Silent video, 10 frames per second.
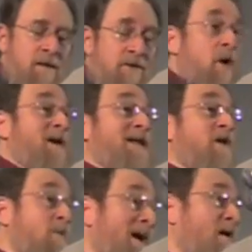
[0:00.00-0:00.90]
So it had
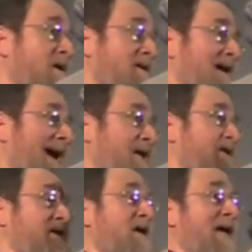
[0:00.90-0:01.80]
no power to
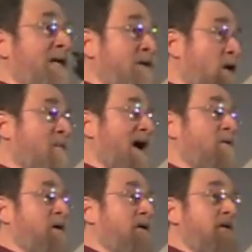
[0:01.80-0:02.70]
tax and no
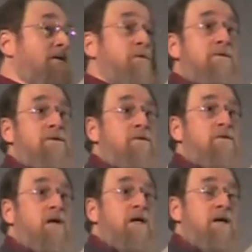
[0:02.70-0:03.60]
power
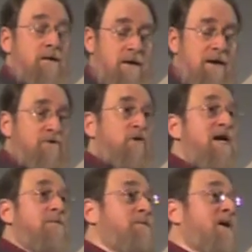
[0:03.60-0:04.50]
to have
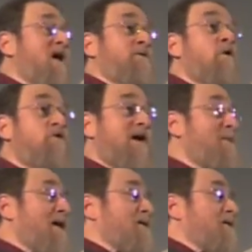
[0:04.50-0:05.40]
trade policy, no trade
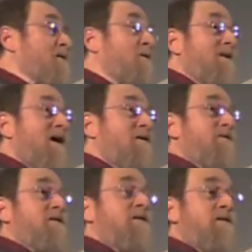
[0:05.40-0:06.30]
policy, no
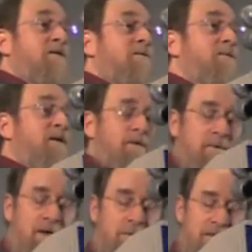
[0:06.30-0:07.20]
tariffs by
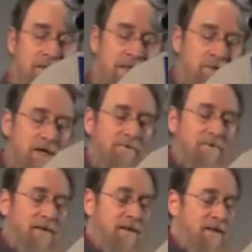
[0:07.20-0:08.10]
the central
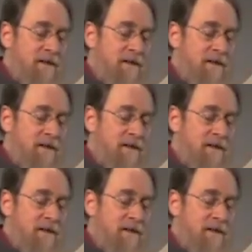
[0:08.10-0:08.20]
government.